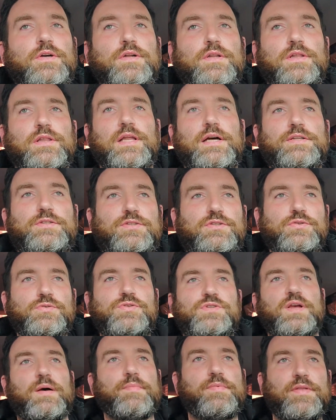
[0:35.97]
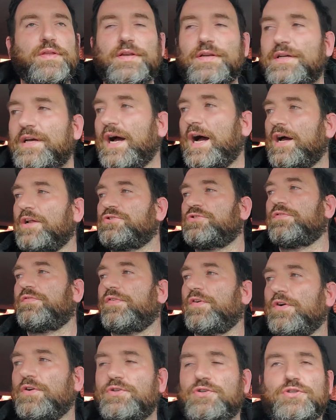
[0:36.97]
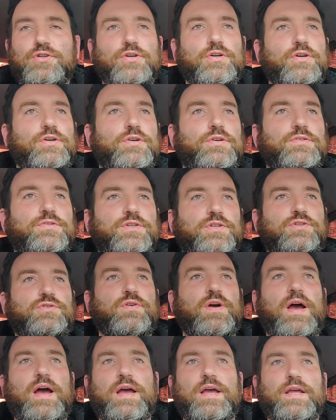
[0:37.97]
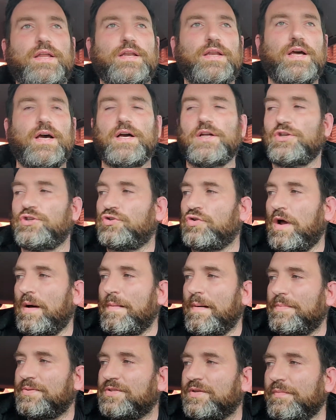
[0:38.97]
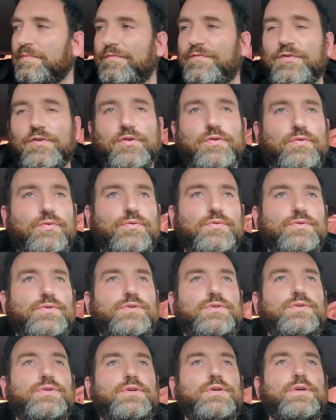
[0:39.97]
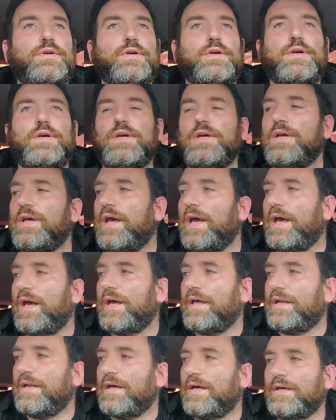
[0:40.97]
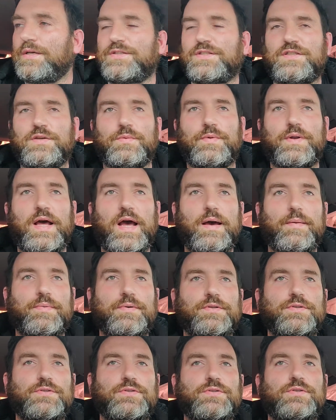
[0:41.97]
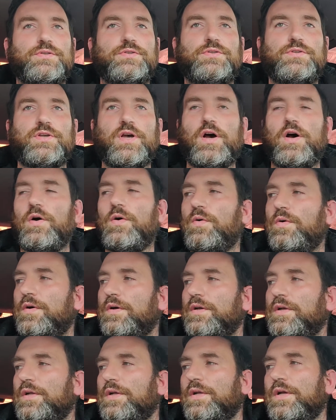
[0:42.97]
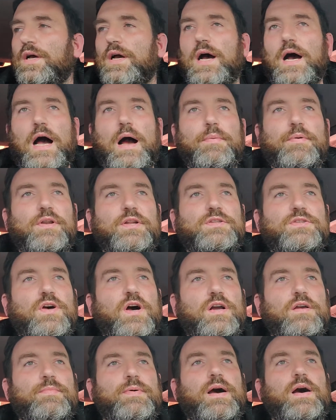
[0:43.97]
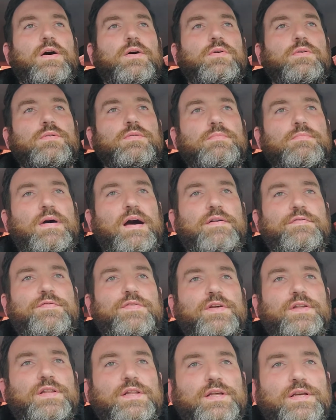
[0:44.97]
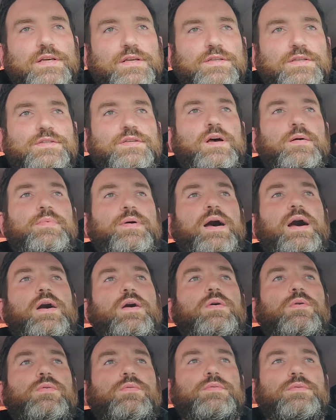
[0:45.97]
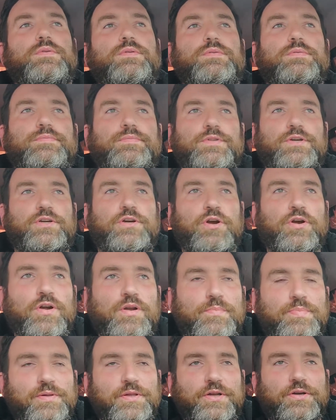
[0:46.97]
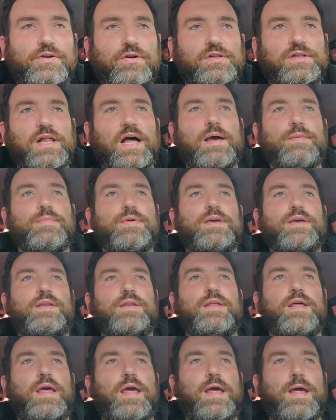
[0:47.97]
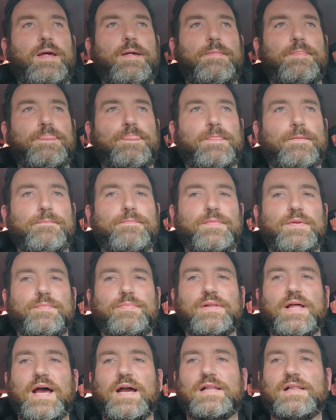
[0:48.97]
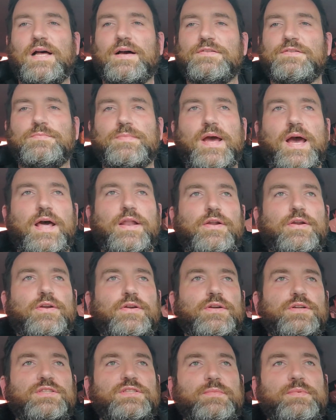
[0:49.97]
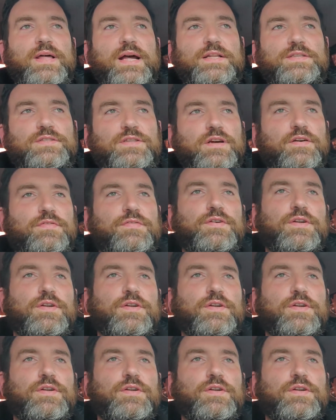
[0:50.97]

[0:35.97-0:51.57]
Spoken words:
let's do something controversial to try and drum up some views and see what happens. So, I'm going to talk about my feelings about the current political climate and Black Lives Matter and some of that stuff.